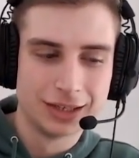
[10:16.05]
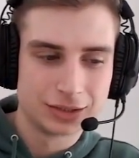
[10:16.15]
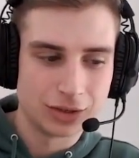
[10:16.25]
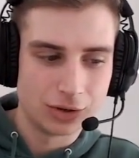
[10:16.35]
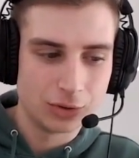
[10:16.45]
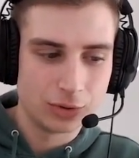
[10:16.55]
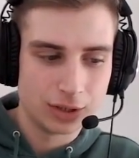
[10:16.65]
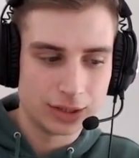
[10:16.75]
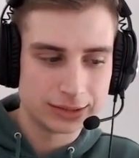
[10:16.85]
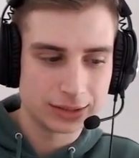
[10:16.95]
So
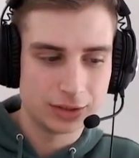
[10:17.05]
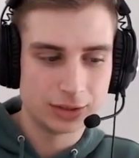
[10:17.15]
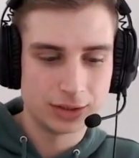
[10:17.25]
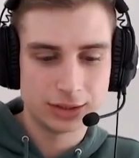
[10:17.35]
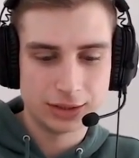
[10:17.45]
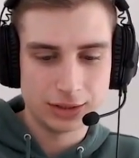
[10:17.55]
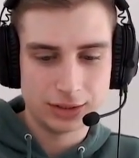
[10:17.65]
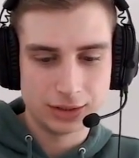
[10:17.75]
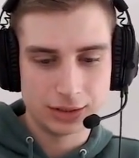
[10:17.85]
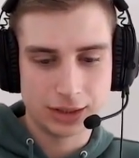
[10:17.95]

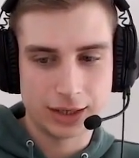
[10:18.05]
security,